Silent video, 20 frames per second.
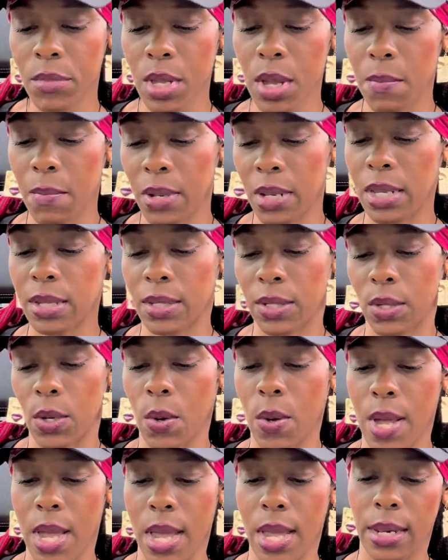But let's go
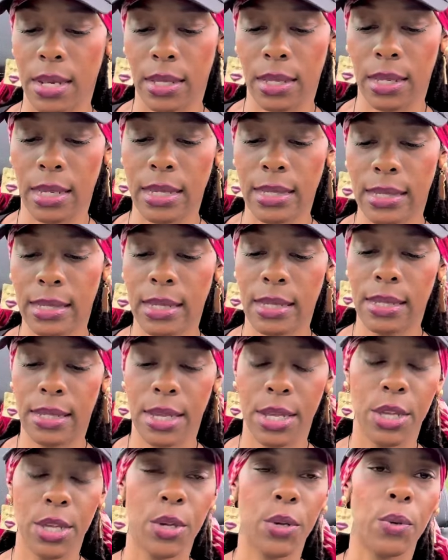ahead. Let's
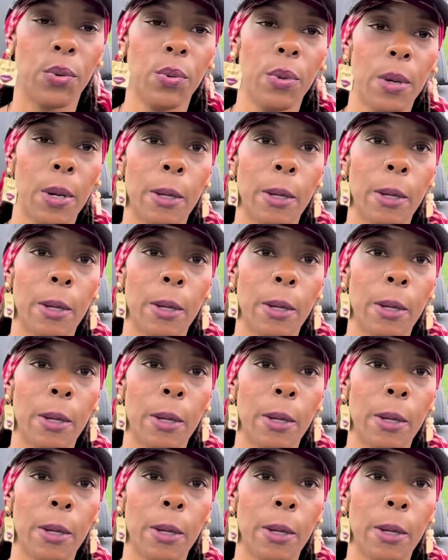continue.